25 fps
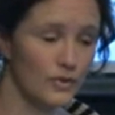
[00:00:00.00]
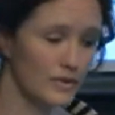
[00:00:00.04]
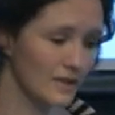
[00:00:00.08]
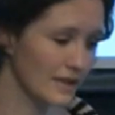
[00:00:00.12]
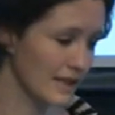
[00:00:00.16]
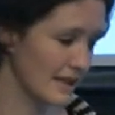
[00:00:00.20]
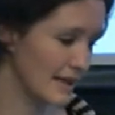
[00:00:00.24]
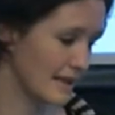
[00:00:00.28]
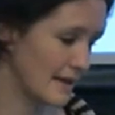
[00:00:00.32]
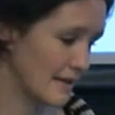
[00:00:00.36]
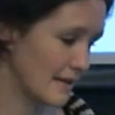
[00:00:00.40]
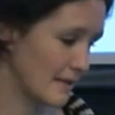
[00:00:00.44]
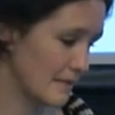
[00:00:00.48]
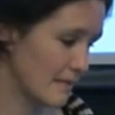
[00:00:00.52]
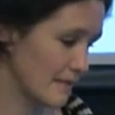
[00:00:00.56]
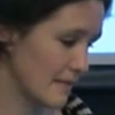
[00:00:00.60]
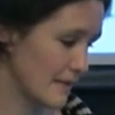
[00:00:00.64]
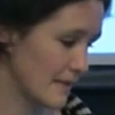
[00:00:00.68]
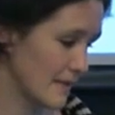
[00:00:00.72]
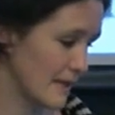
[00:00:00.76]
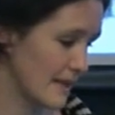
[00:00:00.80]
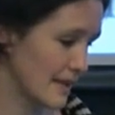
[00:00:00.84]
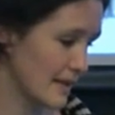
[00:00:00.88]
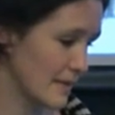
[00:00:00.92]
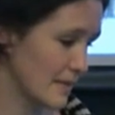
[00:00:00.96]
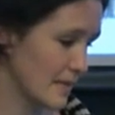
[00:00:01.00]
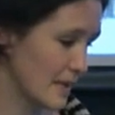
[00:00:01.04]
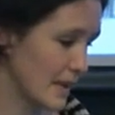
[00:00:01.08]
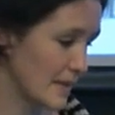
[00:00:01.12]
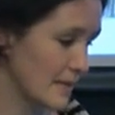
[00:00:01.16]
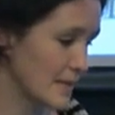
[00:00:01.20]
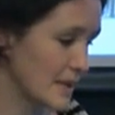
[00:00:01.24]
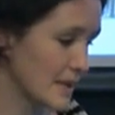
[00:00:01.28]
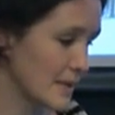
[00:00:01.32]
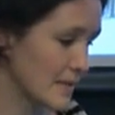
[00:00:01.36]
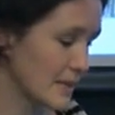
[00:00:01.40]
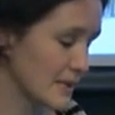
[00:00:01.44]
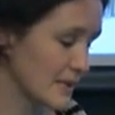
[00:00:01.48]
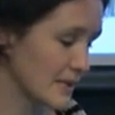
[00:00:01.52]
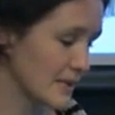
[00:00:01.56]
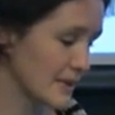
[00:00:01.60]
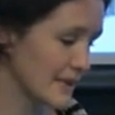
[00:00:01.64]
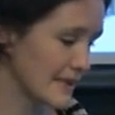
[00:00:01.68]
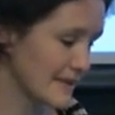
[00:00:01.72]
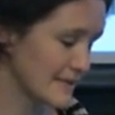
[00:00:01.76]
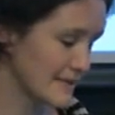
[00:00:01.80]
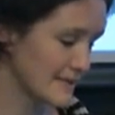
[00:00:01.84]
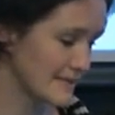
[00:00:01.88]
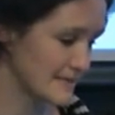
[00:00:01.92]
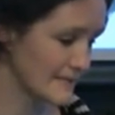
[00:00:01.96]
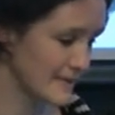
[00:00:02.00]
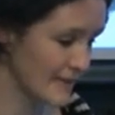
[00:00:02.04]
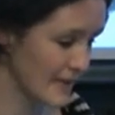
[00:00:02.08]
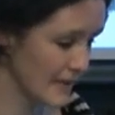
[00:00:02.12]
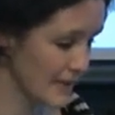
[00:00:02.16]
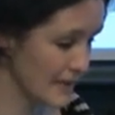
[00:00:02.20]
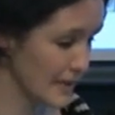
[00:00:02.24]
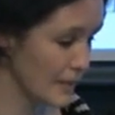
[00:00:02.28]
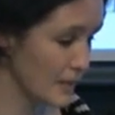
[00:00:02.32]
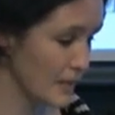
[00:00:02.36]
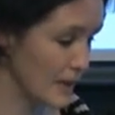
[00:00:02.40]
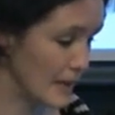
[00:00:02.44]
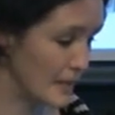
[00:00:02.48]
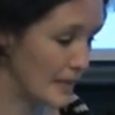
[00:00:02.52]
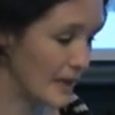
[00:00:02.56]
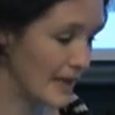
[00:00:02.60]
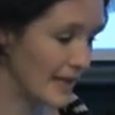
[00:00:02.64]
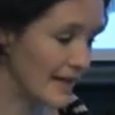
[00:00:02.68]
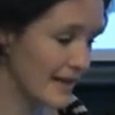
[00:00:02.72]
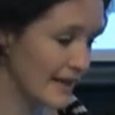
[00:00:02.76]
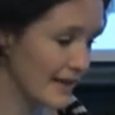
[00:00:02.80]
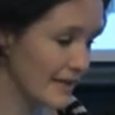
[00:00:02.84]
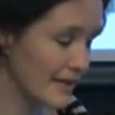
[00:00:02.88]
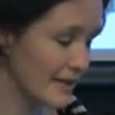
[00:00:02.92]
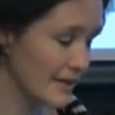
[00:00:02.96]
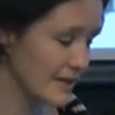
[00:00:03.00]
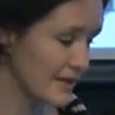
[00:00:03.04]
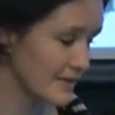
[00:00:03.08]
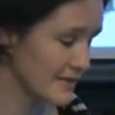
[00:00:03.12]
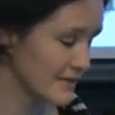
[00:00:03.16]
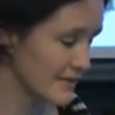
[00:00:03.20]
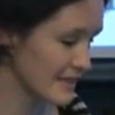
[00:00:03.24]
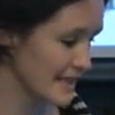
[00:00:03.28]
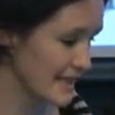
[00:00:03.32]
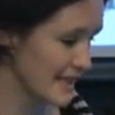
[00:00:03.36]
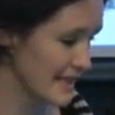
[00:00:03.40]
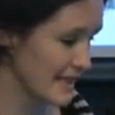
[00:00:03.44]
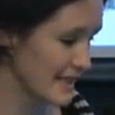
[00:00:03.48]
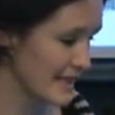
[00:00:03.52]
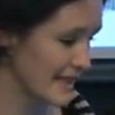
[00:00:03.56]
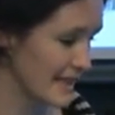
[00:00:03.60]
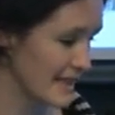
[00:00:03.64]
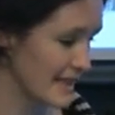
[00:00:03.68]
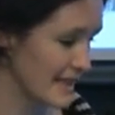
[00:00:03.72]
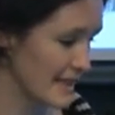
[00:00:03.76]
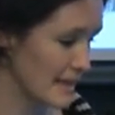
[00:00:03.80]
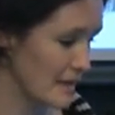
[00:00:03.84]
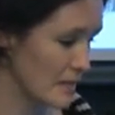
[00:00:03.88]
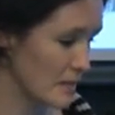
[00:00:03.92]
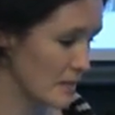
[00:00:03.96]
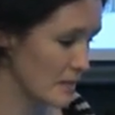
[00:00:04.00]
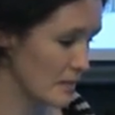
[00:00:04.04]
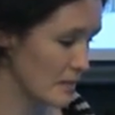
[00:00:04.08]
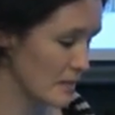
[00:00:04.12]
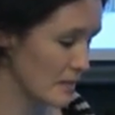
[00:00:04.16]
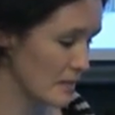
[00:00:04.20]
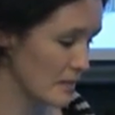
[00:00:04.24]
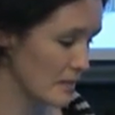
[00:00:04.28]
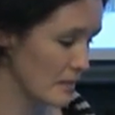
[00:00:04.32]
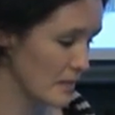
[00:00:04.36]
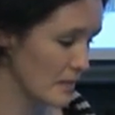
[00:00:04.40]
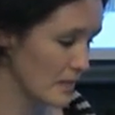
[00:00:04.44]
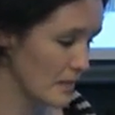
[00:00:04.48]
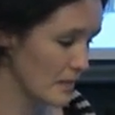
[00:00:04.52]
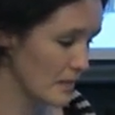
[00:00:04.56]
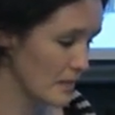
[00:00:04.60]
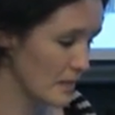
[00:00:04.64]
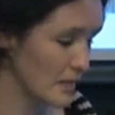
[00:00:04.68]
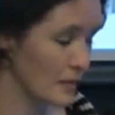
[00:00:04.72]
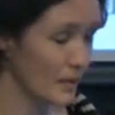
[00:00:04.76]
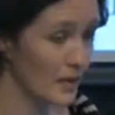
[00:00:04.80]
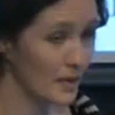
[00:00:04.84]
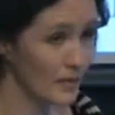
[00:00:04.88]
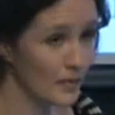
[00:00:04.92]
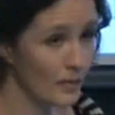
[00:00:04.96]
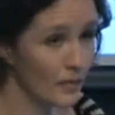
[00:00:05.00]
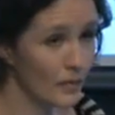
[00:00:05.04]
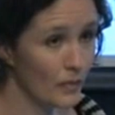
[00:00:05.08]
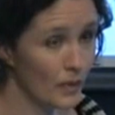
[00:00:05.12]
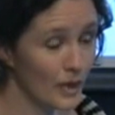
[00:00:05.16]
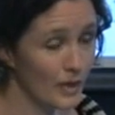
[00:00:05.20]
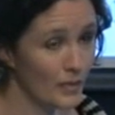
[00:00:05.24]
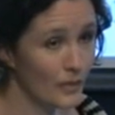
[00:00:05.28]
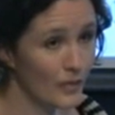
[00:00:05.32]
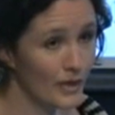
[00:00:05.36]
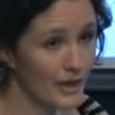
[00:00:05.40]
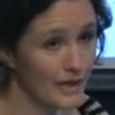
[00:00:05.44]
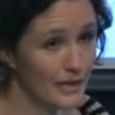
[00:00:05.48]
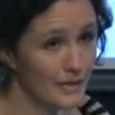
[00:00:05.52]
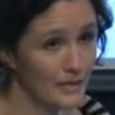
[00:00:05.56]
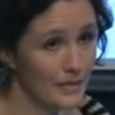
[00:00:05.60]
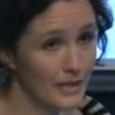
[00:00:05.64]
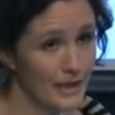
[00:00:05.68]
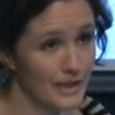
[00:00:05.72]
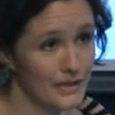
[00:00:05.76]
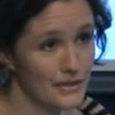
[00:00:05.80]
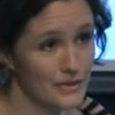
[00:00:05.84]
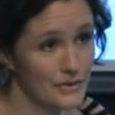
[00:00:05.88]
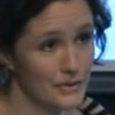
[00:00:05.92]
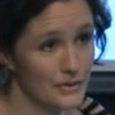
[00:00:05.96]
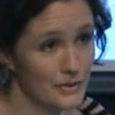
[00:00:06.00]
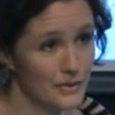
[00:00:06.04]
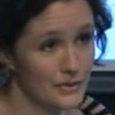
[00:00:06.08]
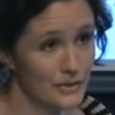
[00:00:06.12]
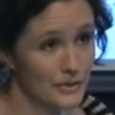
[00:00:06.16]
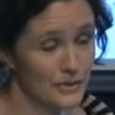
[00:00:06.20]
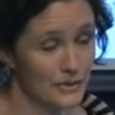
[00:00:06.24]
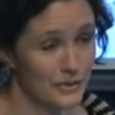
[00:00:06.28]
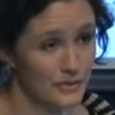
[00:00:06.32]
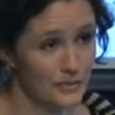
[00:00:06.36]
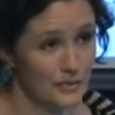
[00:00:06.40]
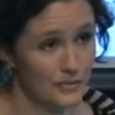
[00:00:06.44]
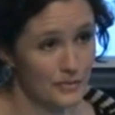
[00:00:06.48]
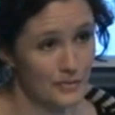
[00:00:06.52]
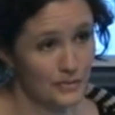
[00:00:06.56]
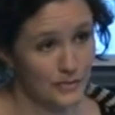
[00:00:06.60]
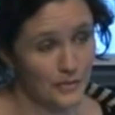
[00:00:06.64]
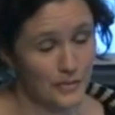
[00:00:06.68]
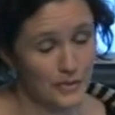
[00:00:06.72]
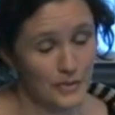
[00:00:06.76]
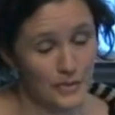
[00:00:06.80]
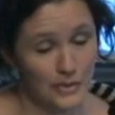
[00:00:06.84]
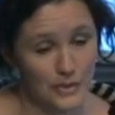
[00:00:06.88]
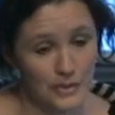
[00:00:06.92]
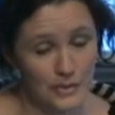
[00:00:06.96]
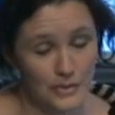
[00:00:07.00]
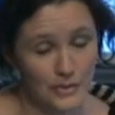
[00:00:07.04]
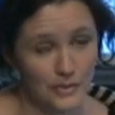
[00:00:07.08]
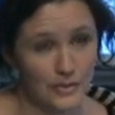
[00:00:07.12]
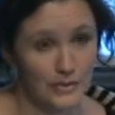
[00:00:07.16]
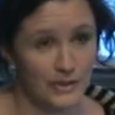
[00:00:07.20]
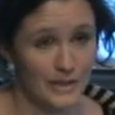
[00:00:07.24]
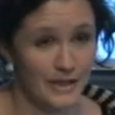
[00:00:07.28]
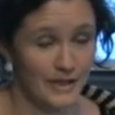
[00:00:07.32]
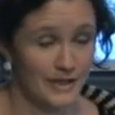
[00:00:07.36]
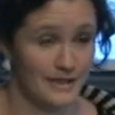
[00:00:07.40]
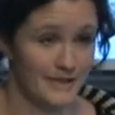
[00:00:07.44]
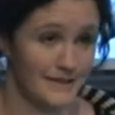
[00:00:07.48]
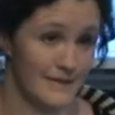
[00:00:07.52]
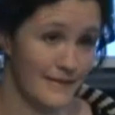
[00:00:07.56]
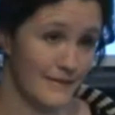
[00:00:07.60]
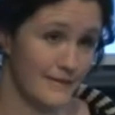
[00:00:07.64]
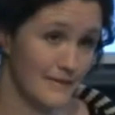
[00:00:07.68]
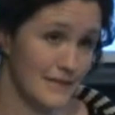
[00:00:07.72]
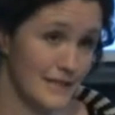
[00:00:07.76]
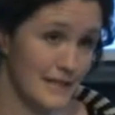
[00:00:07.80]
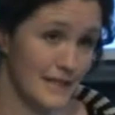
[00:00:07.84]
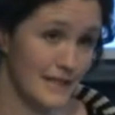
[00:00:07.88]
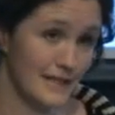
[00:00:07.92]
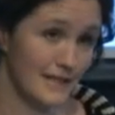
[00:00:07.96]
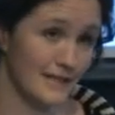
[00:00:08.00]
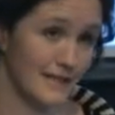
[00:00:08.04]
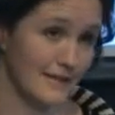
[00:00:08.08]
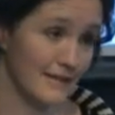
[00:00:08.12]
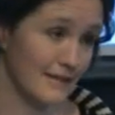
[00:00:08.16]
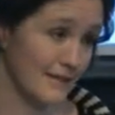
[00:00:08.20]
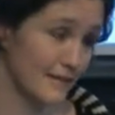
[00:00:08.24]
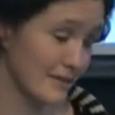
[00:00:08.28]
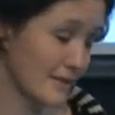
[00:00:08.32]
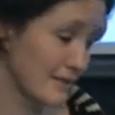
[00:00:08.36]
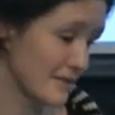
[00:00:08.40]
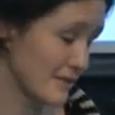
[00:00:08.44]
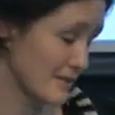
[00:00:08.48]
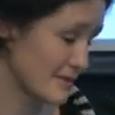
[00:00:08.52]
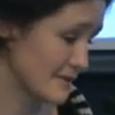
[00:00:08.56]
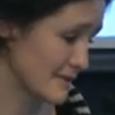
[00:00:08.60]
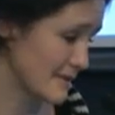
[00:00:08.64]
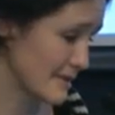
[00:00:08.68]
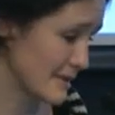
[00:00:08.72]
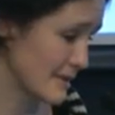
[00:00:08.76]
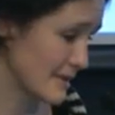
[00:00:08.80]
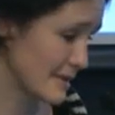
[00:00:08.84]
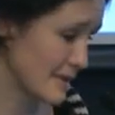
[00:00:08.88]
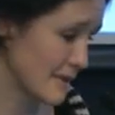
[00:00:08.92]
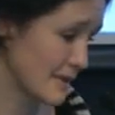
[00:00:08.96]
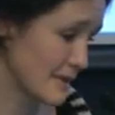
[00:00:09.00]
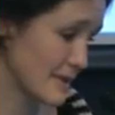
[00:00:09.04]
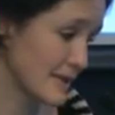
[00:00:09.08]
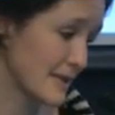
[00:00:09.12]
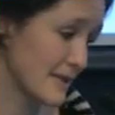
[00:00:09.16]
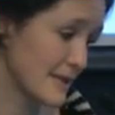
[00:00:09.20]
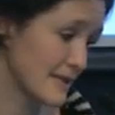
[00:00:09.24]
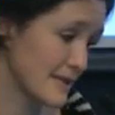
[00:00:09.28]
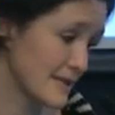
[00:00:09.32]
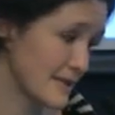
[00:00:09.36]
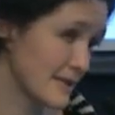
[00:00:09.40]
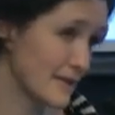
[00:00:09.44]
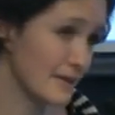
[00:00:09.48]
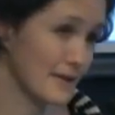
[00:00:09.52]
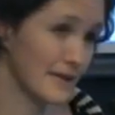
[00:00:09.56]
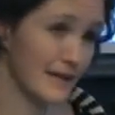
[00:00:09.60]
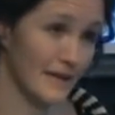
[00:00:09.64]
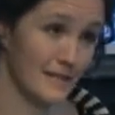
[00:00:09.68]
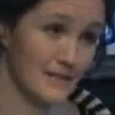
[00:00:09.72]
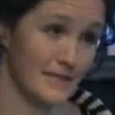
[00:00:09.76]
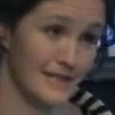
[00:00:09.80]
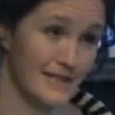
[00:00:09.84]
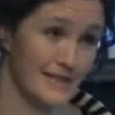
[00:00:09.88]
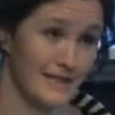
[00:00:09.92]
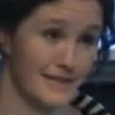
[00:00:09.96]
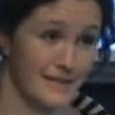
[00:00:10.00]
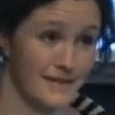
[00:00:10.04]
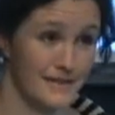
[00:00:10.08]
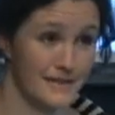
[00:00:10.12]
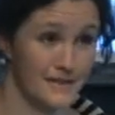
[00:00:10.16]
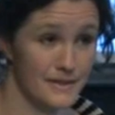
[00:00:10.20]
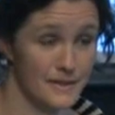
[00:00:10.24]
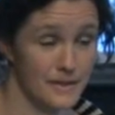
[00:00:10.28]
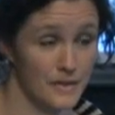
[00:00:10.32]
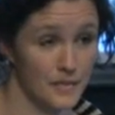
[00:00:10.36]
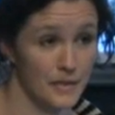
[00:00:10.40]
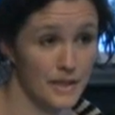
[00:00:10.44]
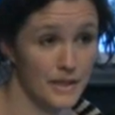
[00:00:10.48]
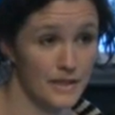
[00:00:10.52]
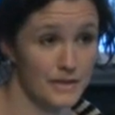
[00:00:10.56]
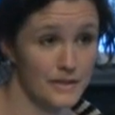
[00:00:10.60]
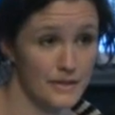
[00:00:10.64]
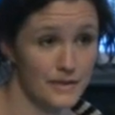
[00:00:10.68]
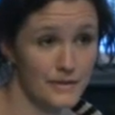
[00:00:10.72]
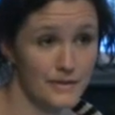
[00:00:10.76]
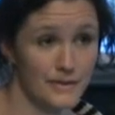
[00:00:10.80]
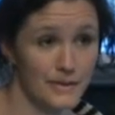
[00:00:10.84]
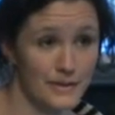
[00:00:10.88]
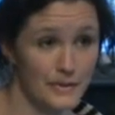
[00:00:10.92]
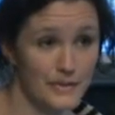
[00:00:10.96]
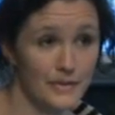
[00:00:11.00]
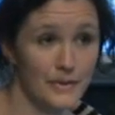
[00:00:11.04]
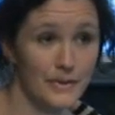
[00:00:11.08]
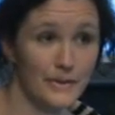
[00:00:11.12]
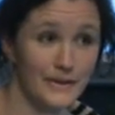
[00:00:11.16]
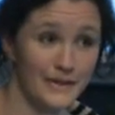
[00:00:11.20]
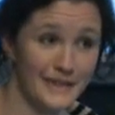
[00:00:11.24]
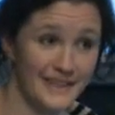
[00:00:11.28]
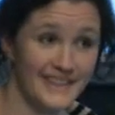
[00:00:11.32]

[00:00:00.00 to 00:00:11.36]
in a public building that we're part of. But one way to make sure that, that 17-year-old Congolese girl comes in is to depict her in a work.